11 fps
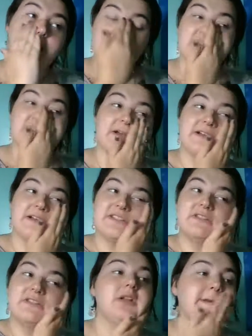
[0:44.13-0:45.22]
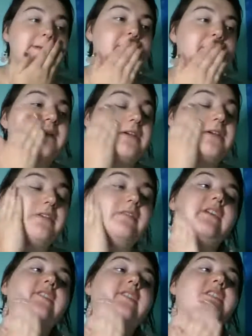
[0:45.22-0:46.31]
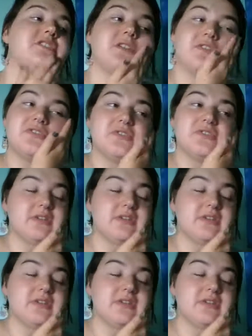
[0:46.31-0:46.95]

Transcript: It's also going to make sure my foundation goes on